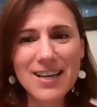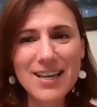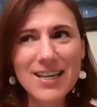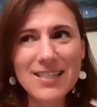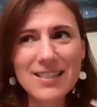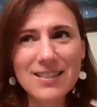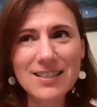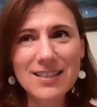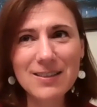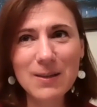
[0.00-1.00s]
And
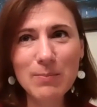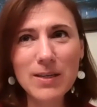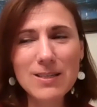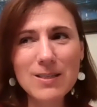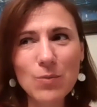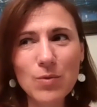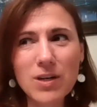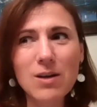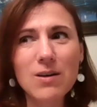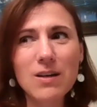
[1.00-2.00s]
that means I
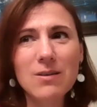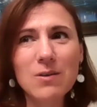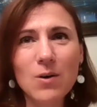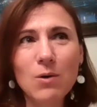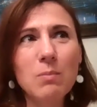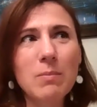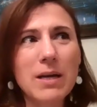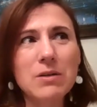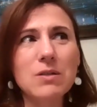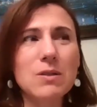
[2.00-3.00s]
work on all
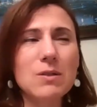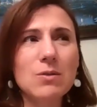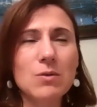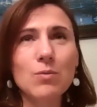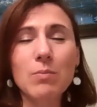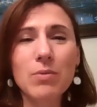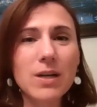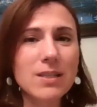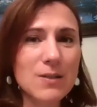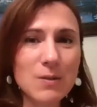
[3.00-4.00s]
matters to do with
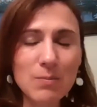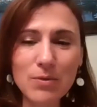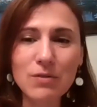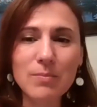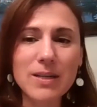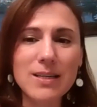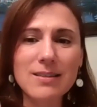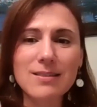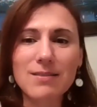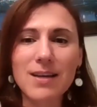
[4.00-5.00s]
process
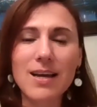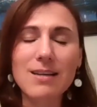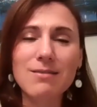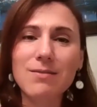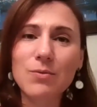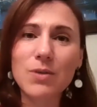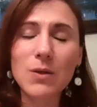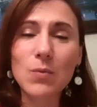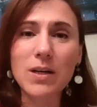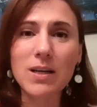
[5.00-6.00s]
improvement and
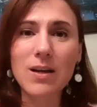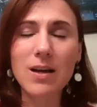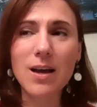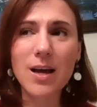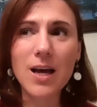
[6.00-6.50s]
really working